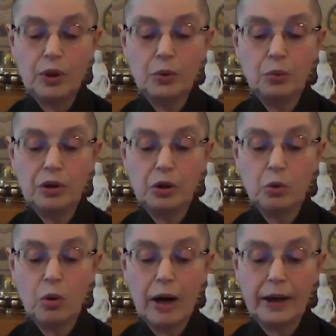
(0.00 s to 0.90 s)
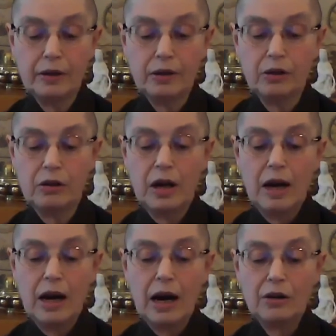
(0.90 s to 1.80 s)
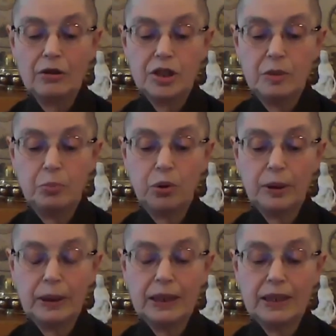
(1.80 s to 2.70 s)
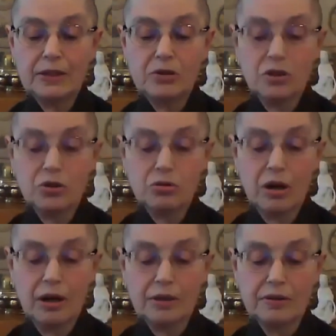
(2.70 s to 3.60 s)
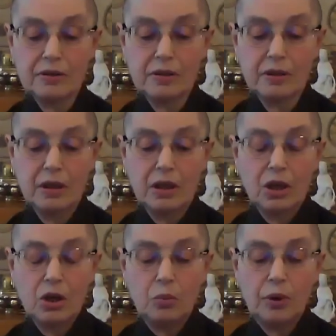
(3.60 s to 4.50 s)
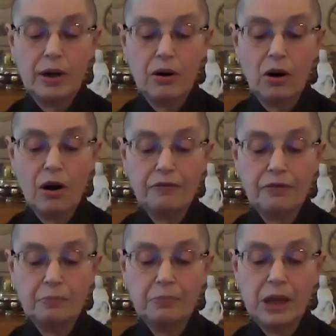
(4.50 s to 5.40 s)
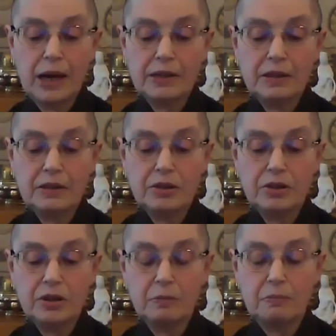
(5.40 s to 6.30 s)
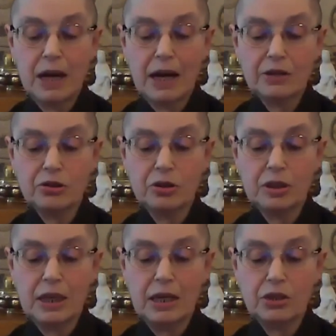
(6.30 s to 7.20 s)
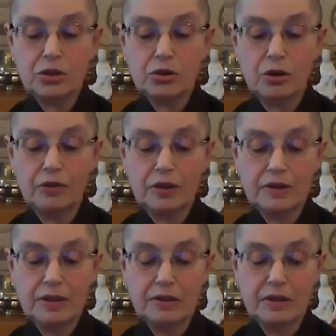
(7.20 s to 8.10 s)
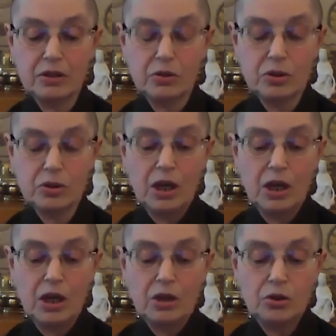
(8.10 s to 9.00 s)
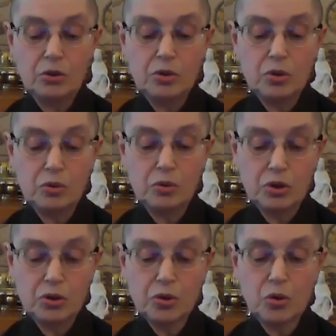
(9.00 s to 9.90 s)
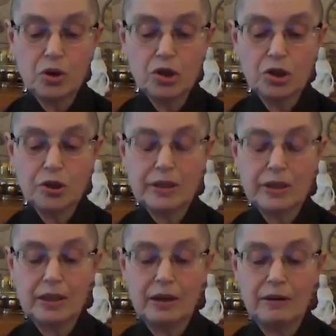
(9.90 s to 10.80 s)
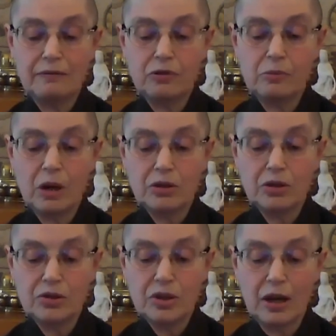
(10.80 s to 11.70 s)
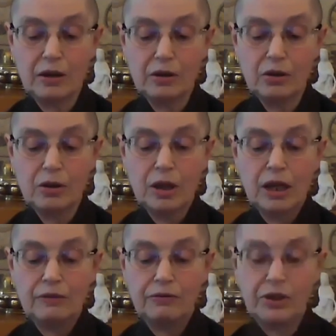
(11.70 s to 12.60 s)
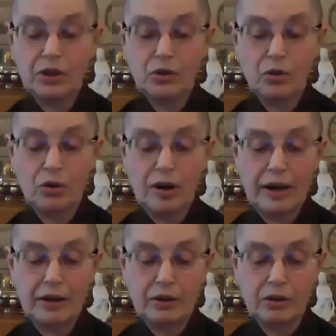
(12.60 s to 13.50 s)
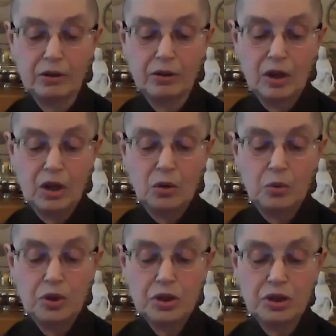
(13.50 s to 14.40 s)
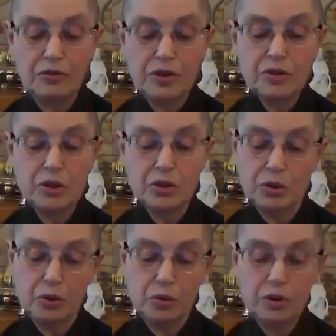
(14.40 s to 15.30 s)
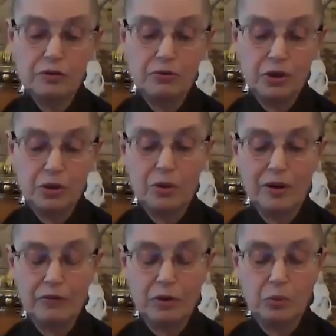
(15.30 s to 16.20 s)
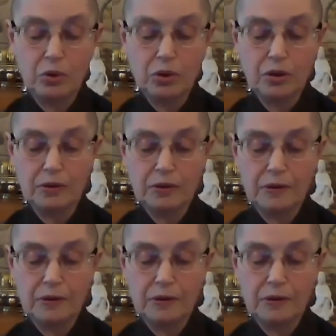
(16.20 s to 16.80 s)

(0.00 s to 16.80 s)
require our deep willingness and trust. We are often blinded to the compassionate nature of existence due to distortions that come from our desire, fear, or anger, which give us a diluted view of the world.